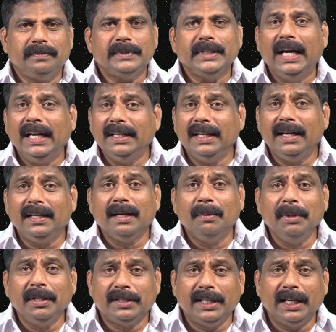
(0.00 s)
And that
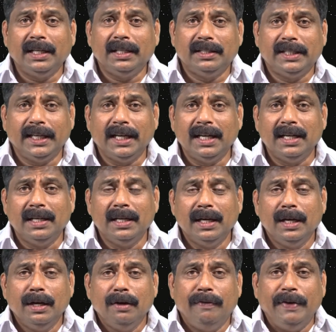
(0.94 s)
coming second
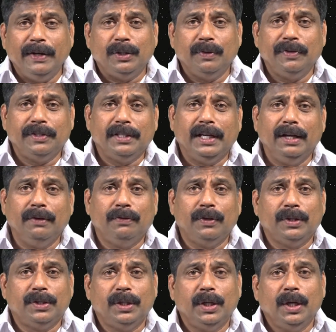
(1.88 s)
phase of his life
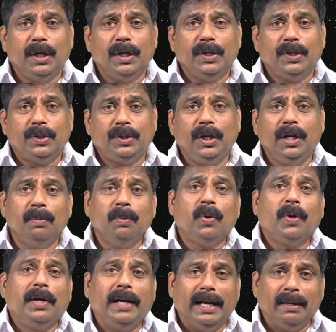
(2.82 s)
was still
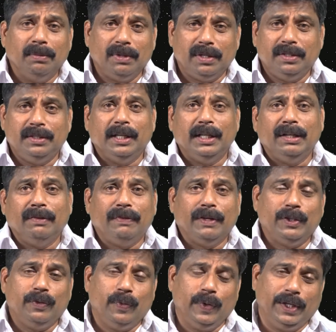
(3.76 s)
more glamorous than the
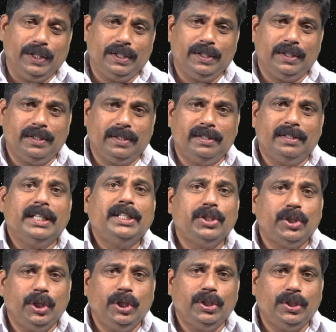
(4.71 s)
first phase.
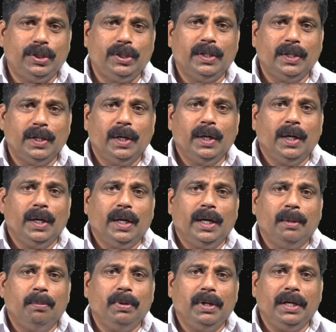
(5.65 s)
Such is the
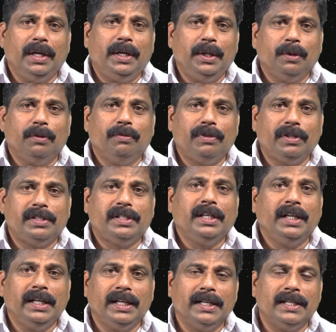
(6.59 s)
ability of
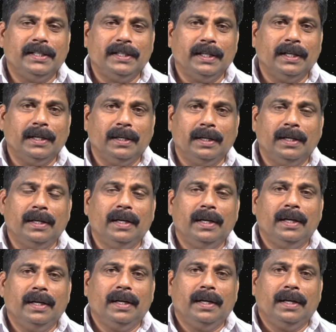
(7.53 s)
resilience in a
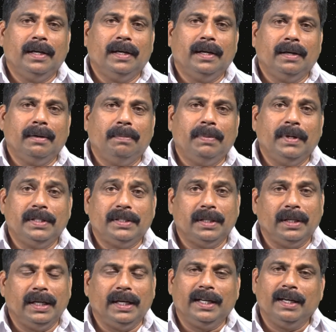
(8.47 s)

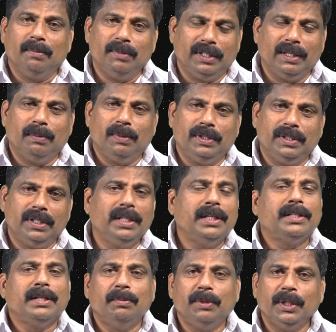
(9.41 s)
person like Amitabh Bachchan,
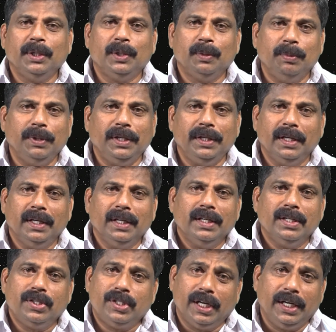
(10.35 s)
something to be
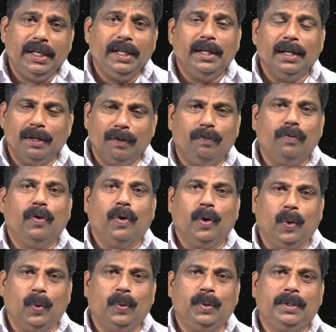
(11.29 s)
studied and
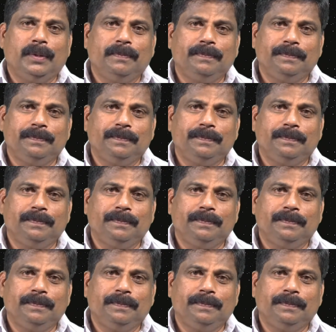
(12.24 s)
followed.